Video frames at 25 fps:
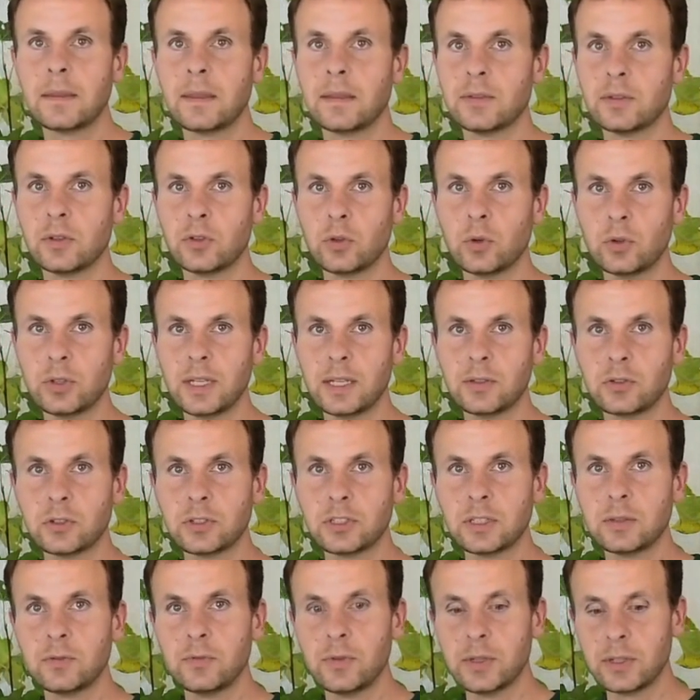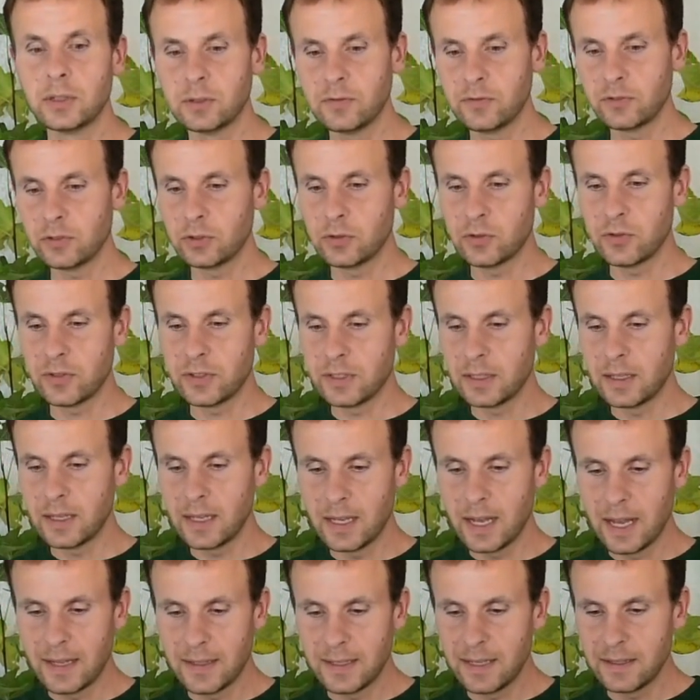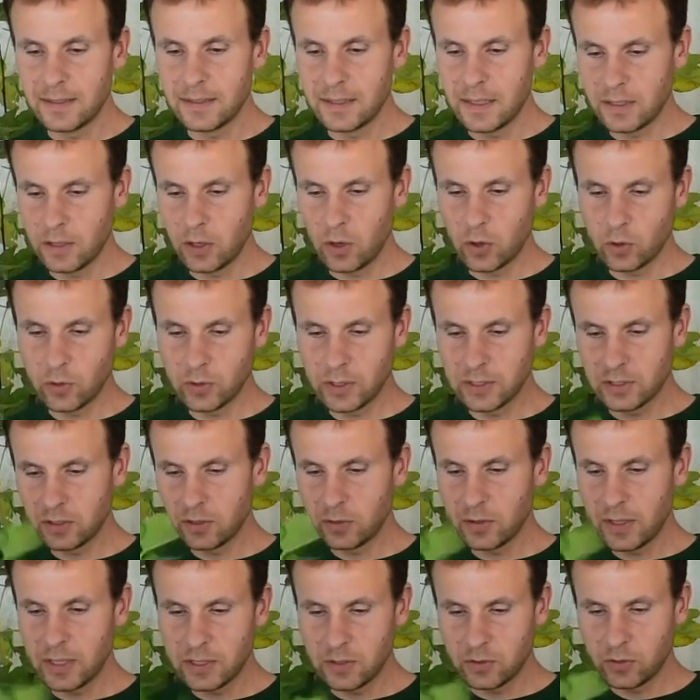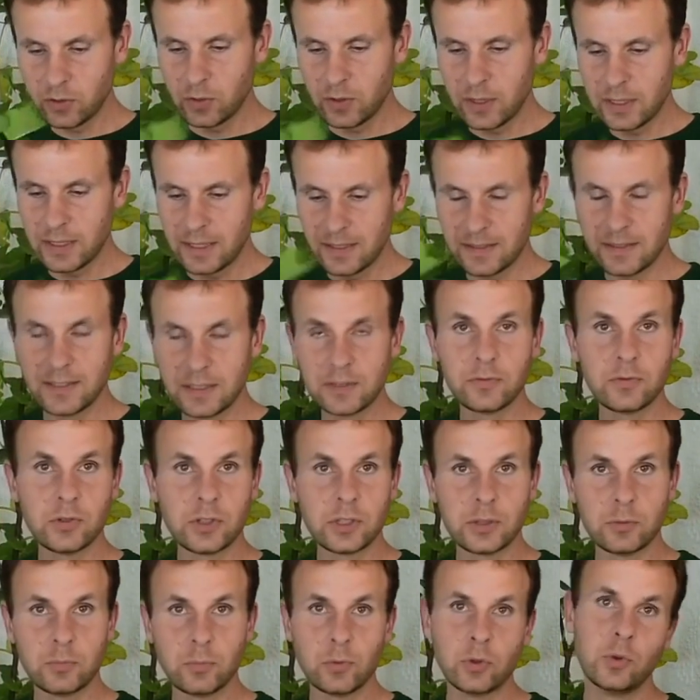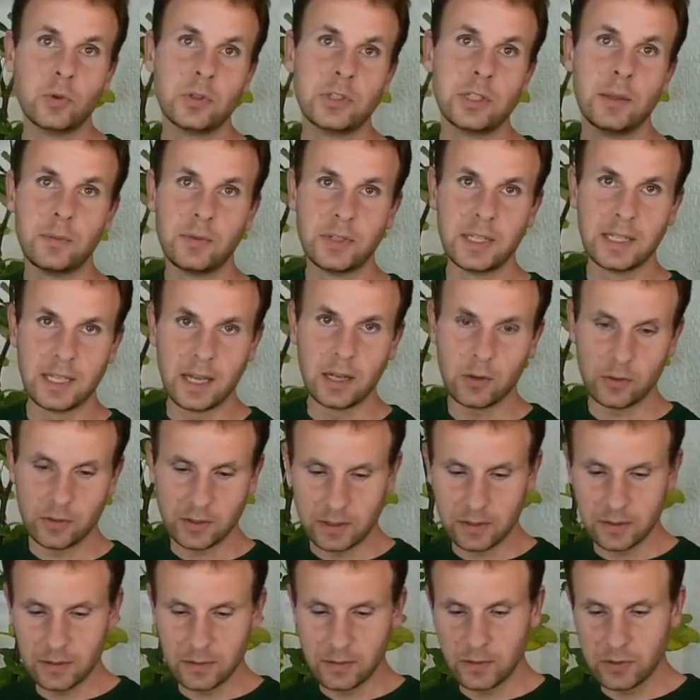So don't let yourself be confused and then think, oh, it's already growing, let's see if we can pull something out.